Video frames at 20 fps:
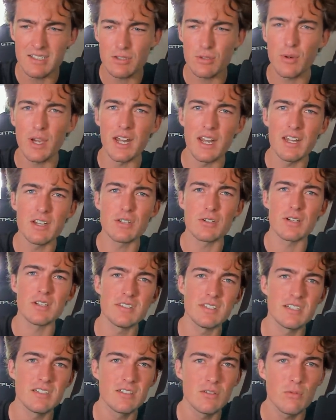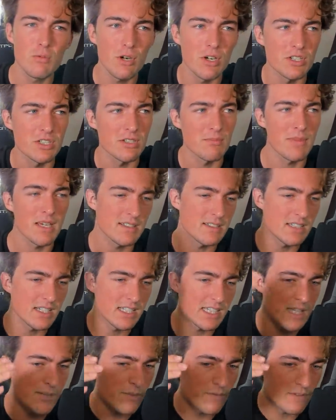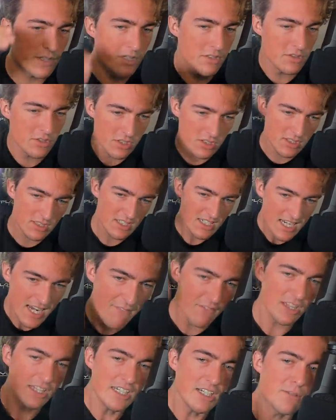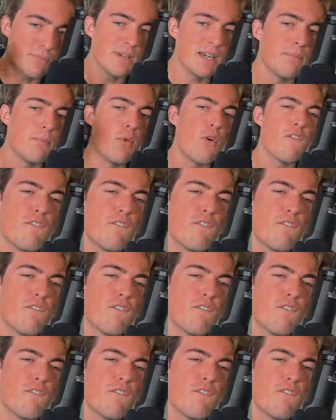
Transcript: quite interesting to watch. It makes the gaming videos just have a little bit more